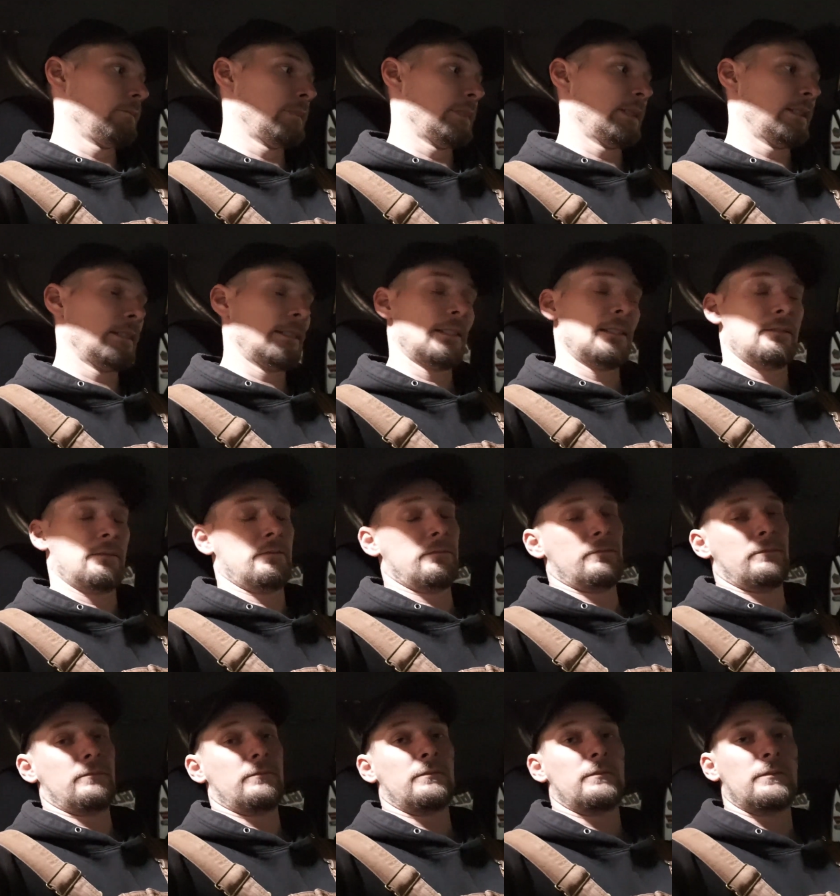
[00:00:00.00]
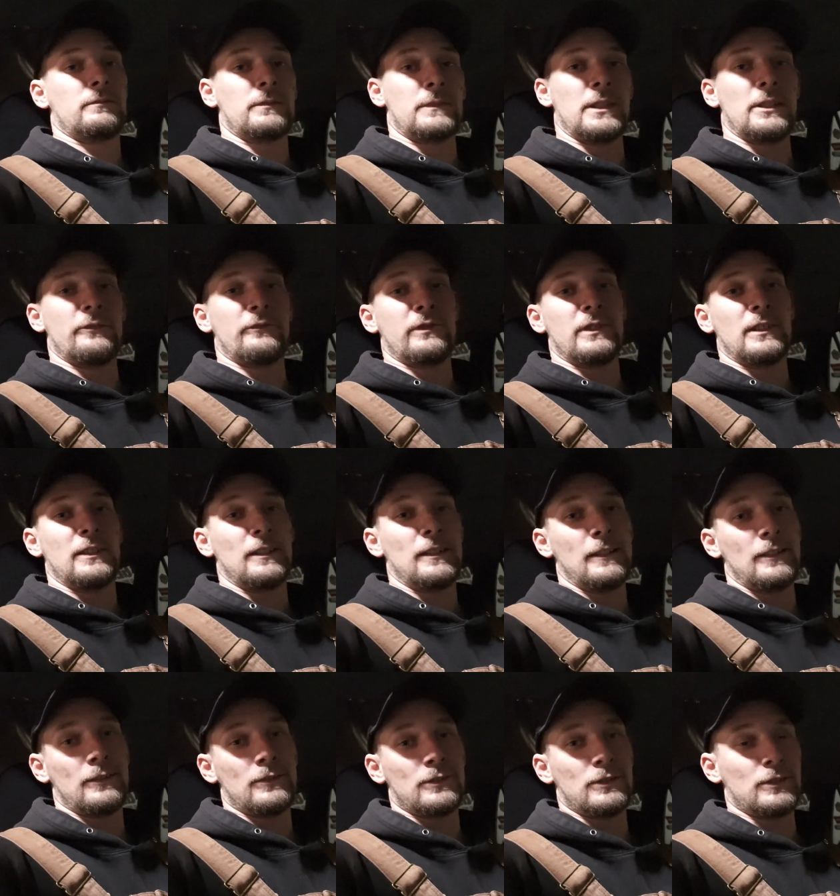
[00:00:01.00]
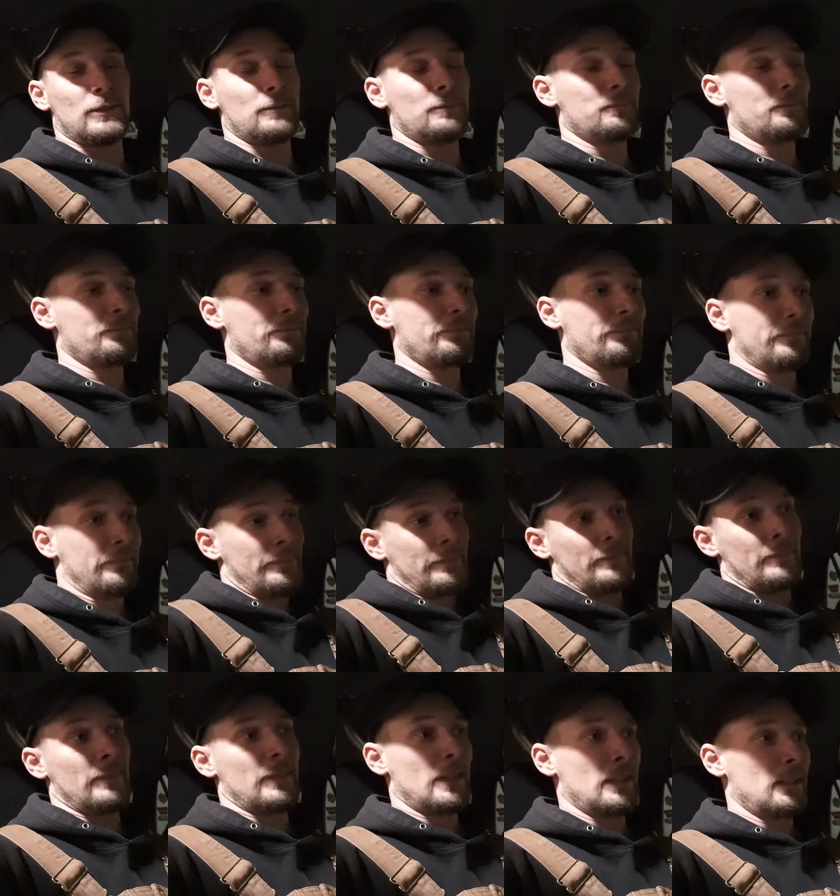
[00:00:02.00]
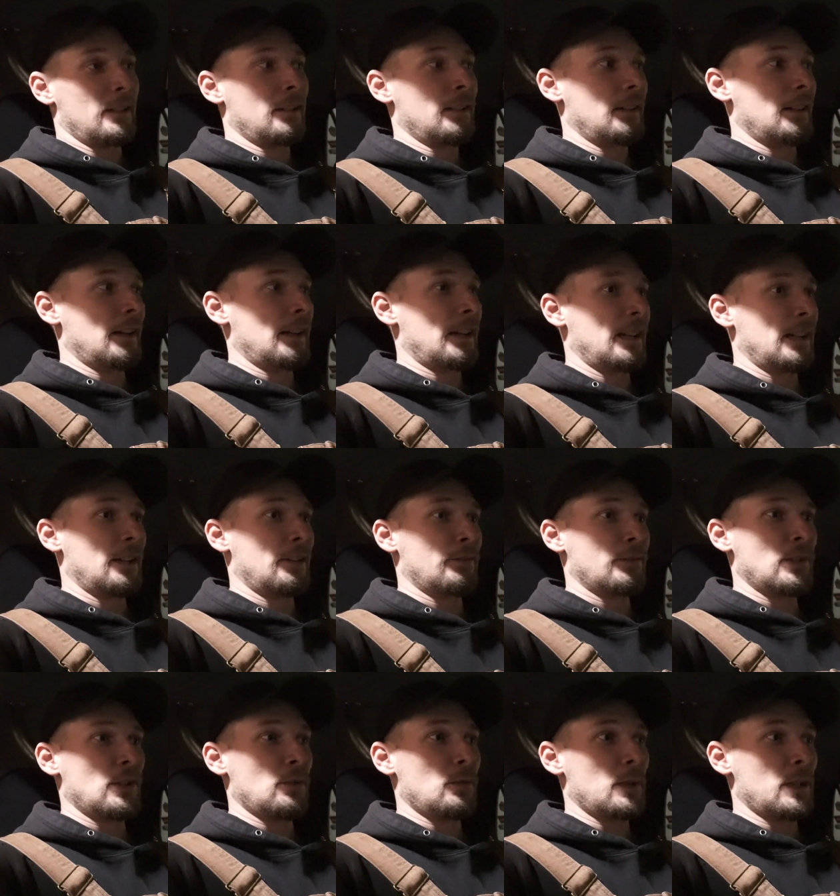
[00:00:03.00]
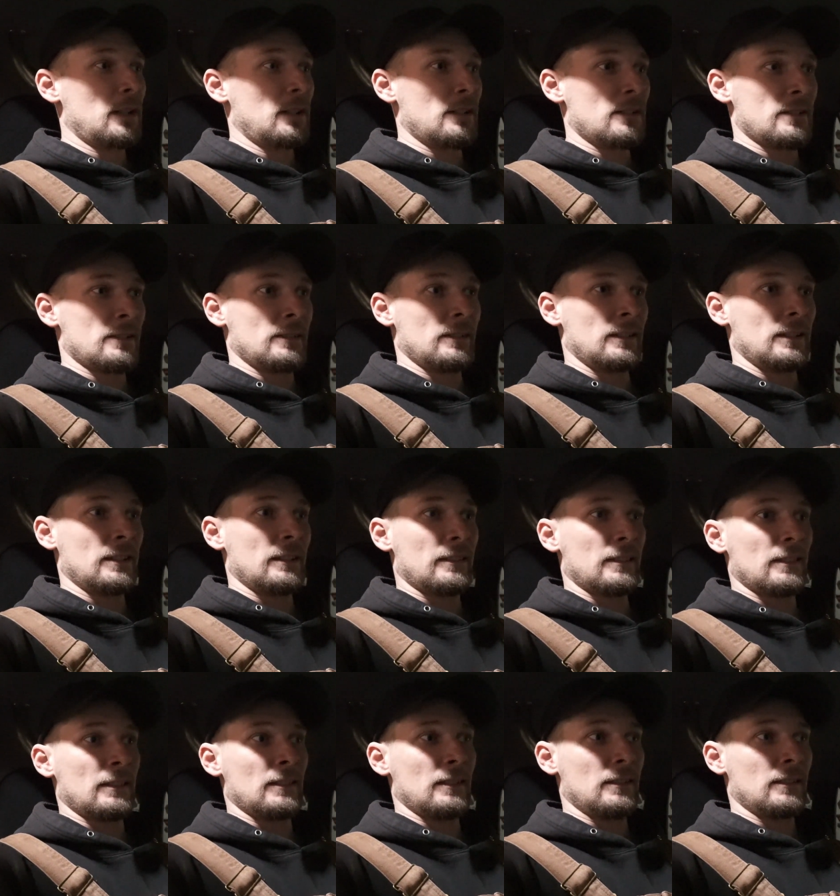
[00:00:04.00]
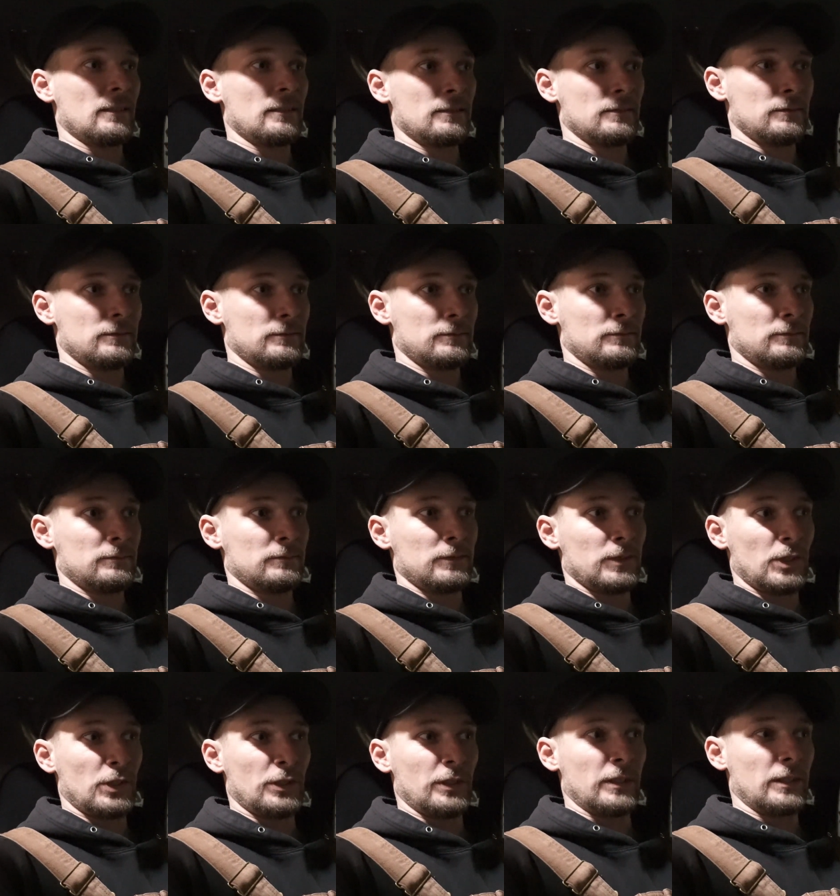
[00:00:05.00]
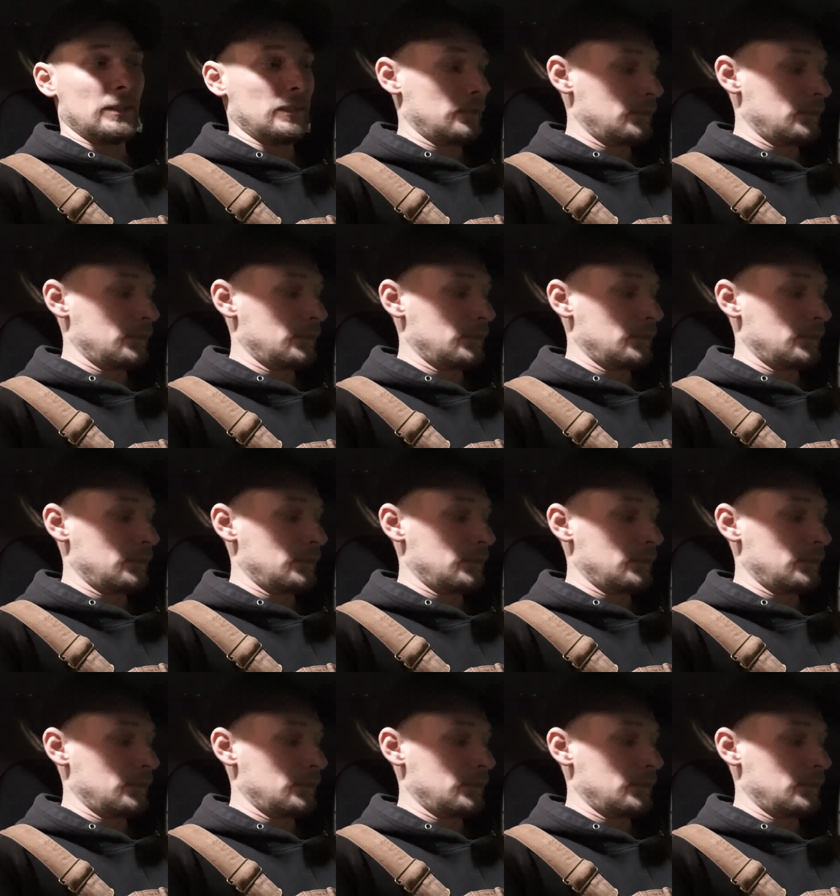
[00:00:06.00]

but I got it figured out. So I have no wires underneath the hood